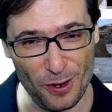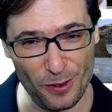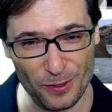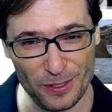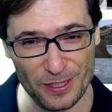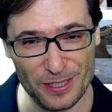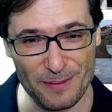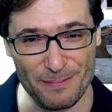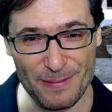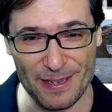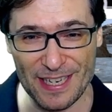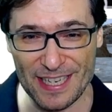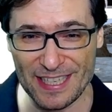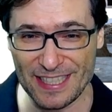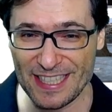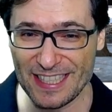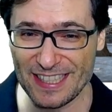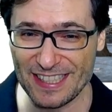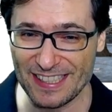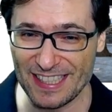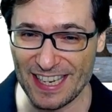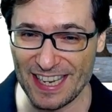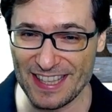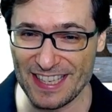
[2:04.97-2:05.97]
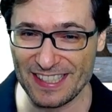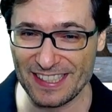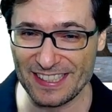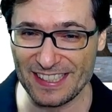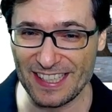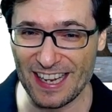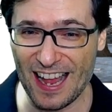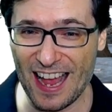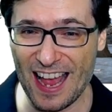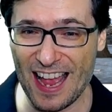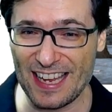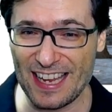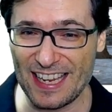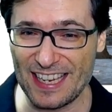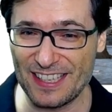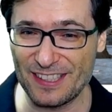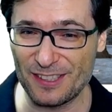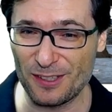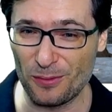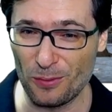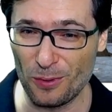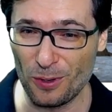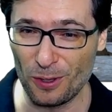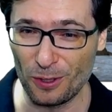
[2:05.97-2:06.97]
vote, but he did say this guy
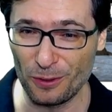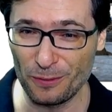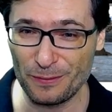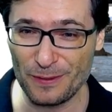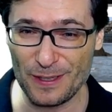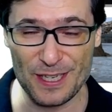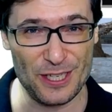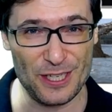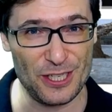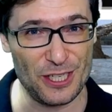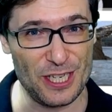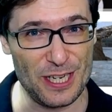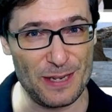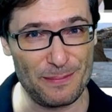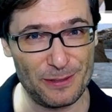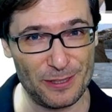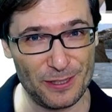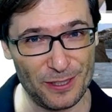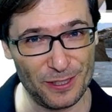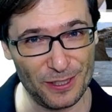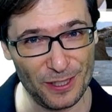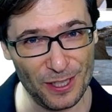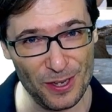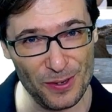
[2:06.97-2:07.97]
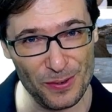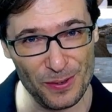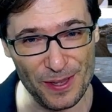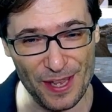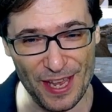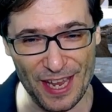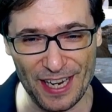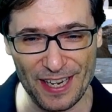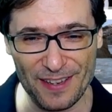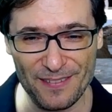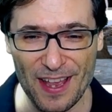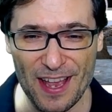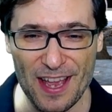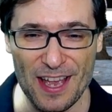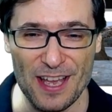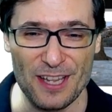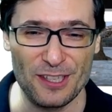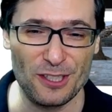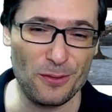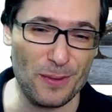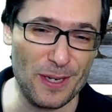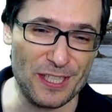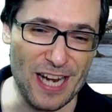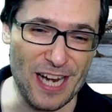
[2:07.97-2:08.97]
is a wolf in sheep's clothing,
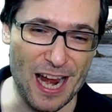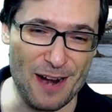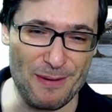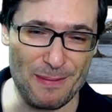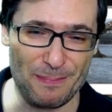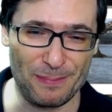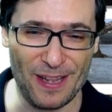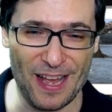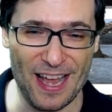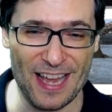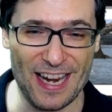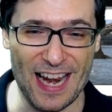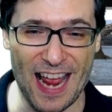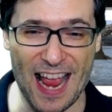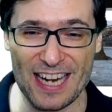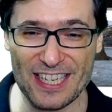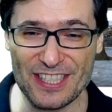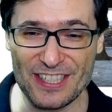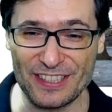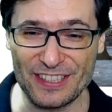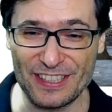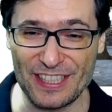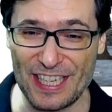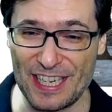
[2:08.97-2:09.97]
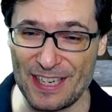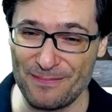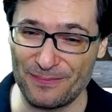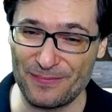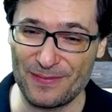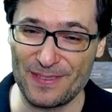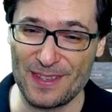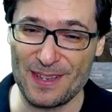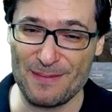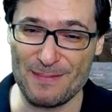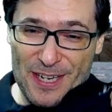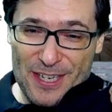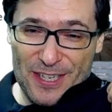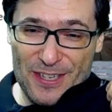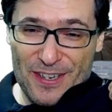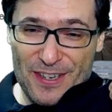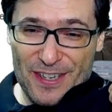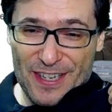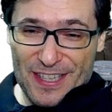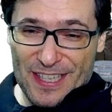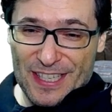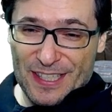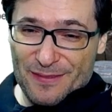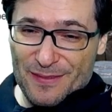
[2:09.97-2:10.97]
to which I replied, actually, my
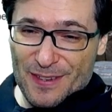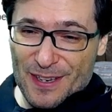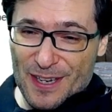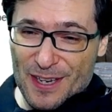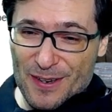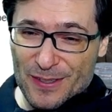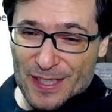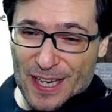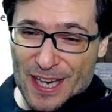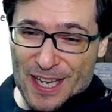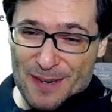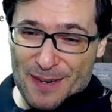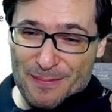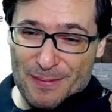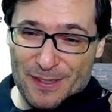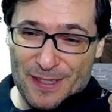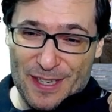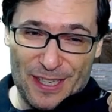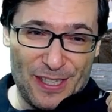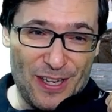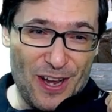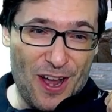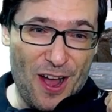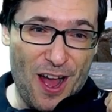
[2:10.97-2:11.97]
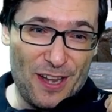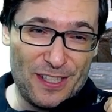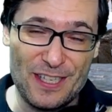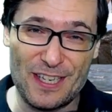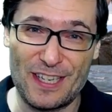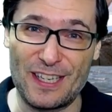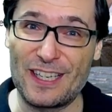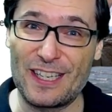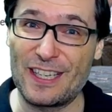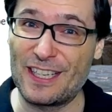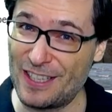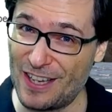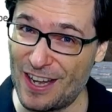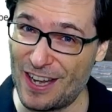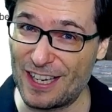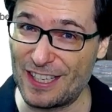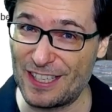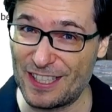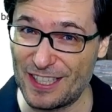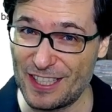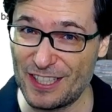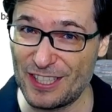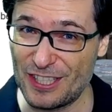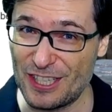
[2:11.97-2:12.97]
shirt in this video is 100% cotton,
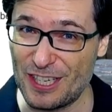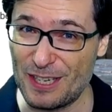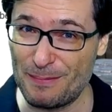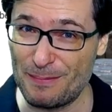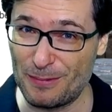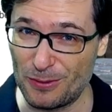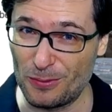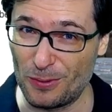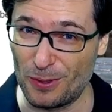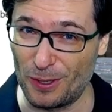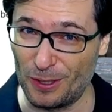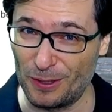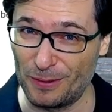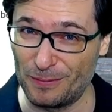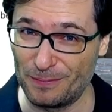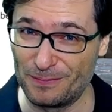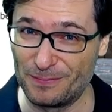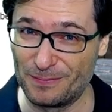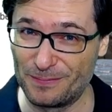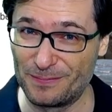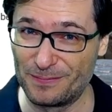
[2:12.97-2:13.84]
not sheep's wool.